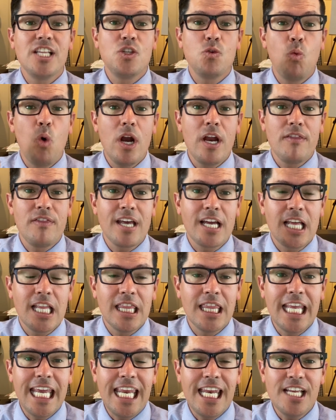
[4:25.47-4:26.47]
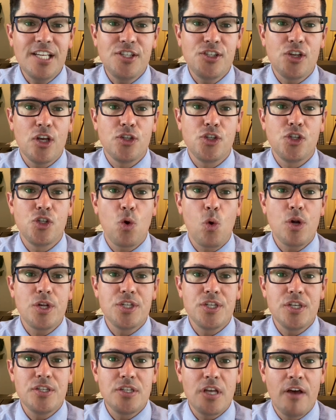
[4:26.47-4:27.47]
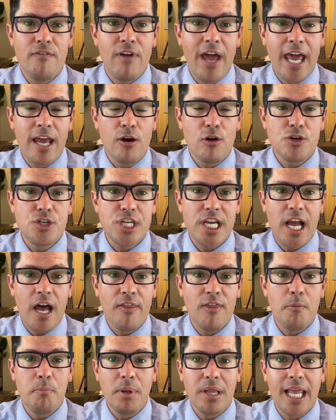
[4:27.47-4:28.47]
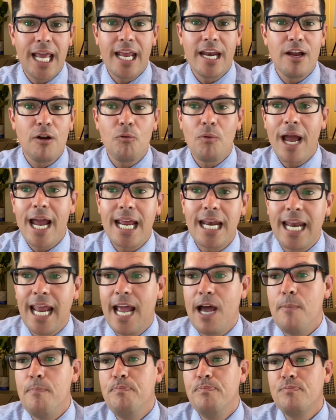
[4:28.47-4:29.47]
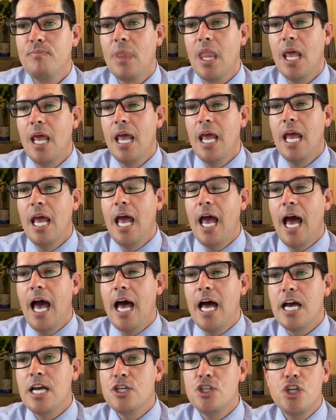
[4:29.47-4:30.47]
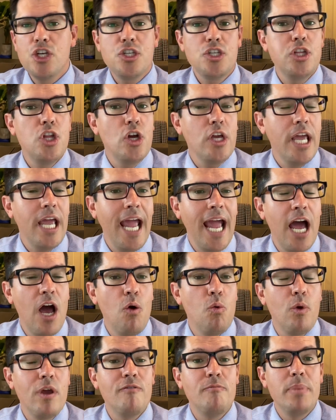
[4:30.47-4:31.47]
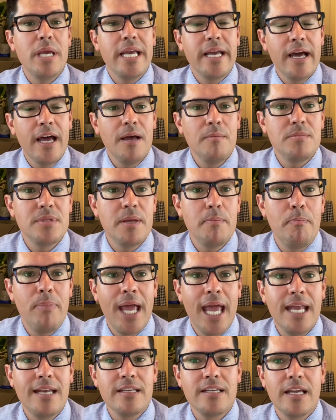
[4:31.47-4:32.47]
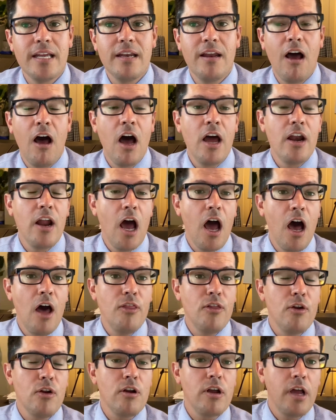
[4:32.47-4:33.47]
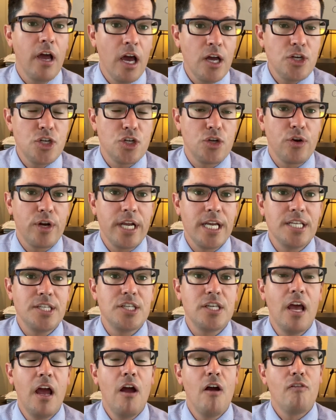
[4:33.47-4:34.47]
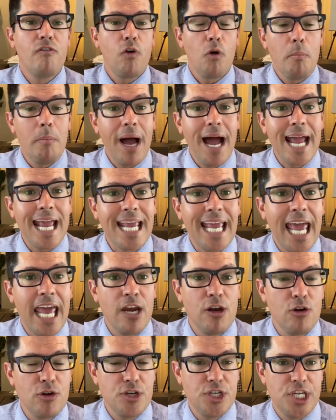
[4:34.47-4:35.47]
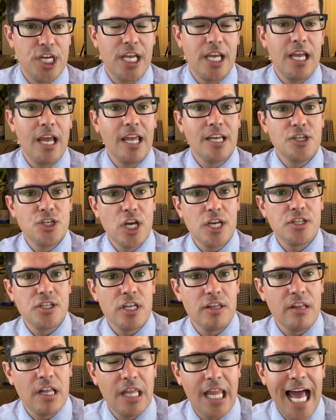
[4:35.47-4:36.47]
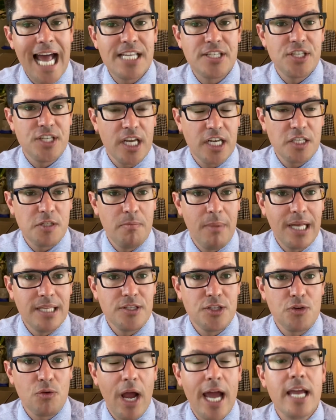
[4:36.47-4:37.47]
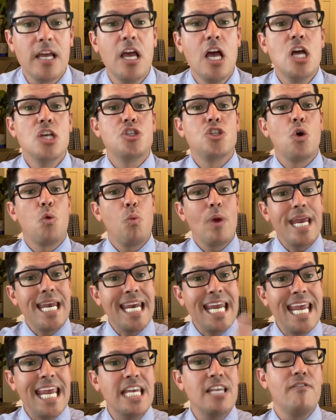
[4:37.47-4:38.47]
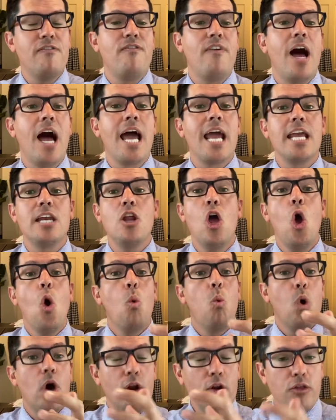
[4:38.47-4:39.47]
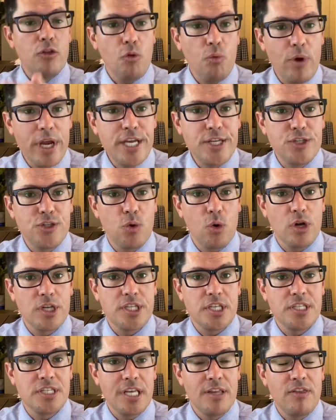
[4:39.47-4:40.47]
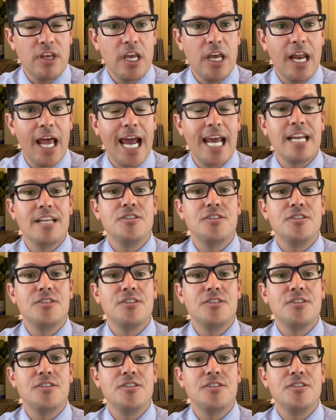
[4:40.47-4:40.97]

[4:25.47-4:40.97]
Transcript: one of the cleanest sources of energy on the planet right now. Uh, just look at how we've become dependent on other countries for buying energy just in the last six months, right? So we need to find what are the resources in the United